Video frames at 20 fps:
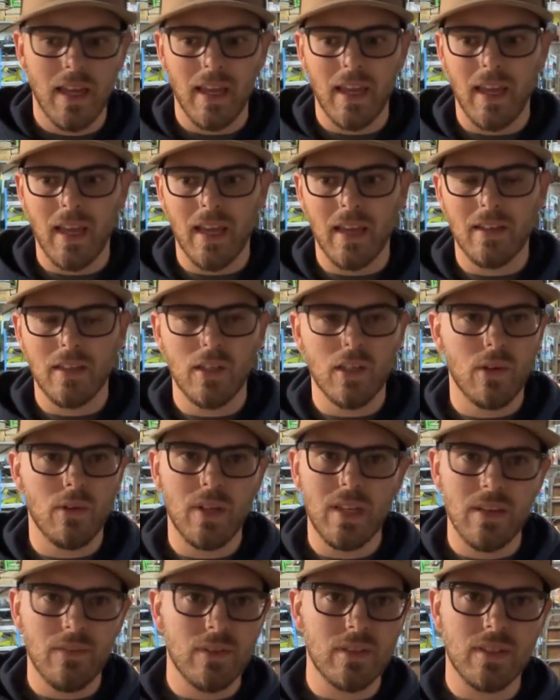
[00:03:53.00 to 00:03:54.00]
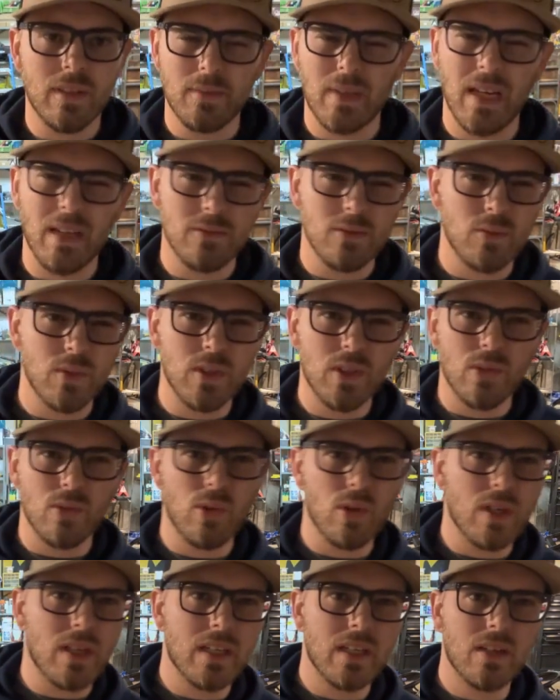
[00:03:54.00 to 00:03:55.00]
And, even sometimes when you're
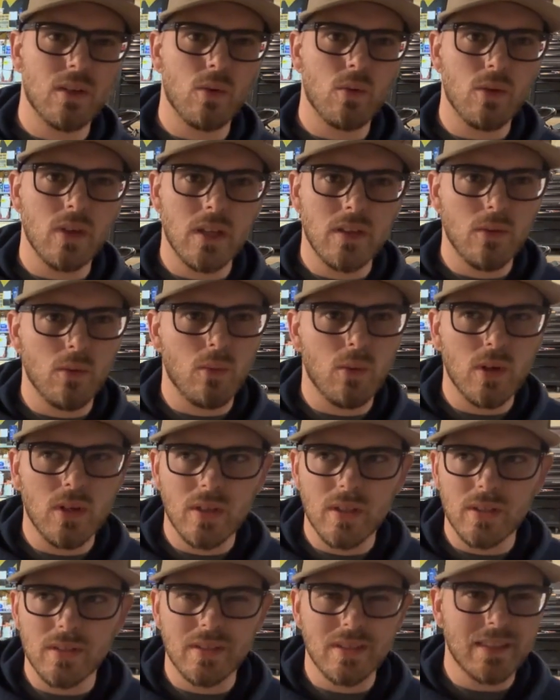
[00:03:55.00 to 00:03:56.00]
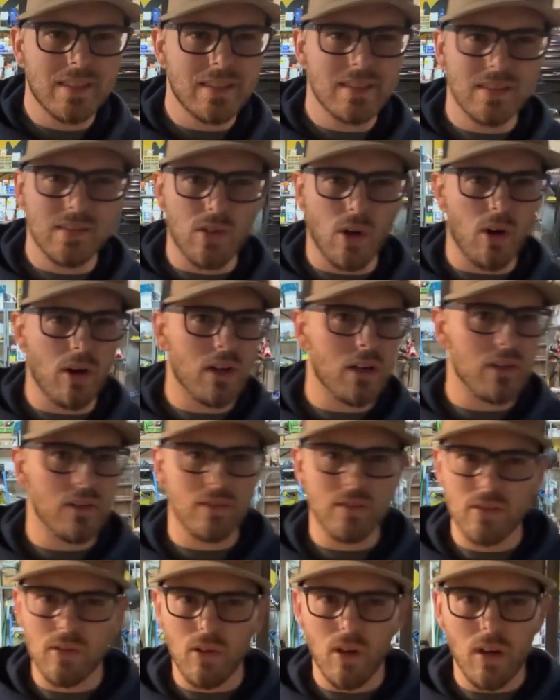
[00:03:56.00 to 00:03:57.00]
looking in the woods and it's darker,
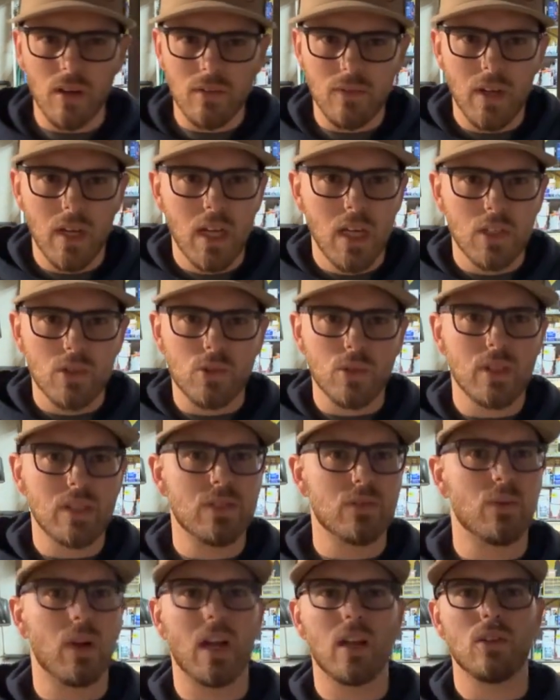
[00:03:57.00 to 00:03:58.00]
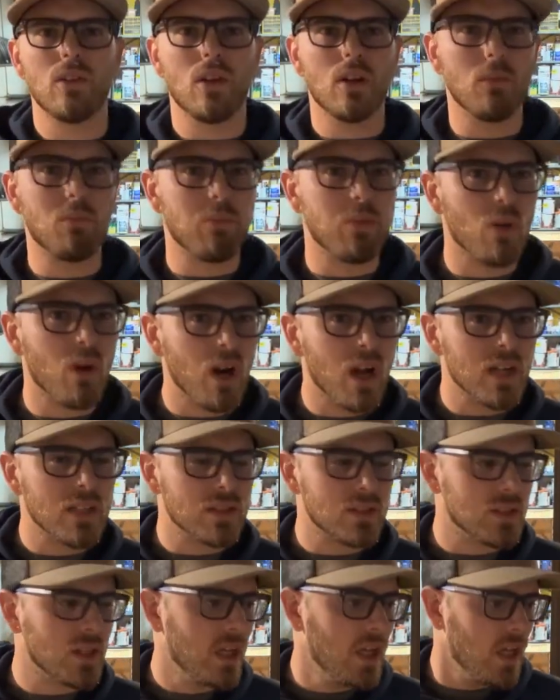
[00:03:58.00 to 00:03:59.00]
there's a lot of trees around, a lot of
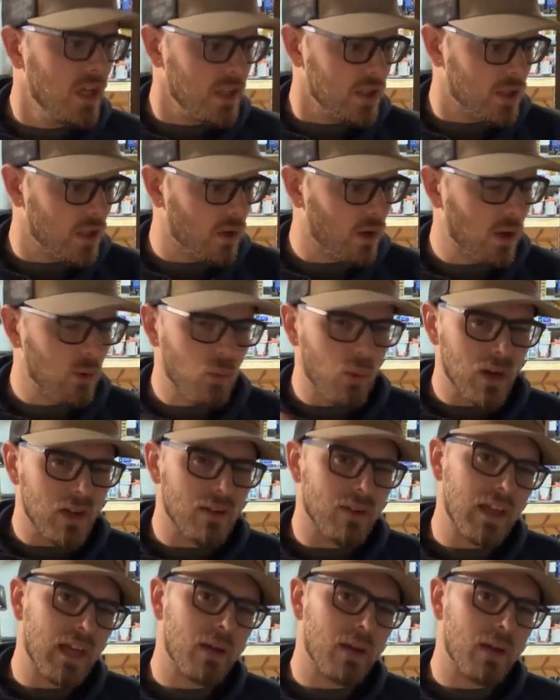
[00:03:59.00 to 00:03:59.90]
brush, I wanted